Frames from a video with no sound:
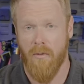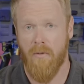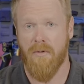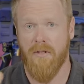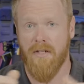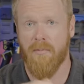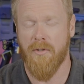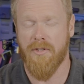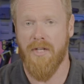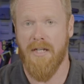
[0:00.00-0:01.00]
we'd really
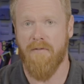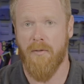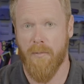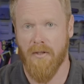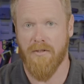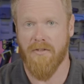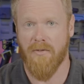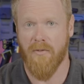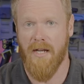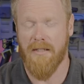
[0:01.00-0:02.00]
appreciate it if you purchase
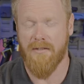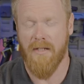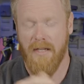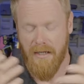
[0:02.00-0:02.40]
through us.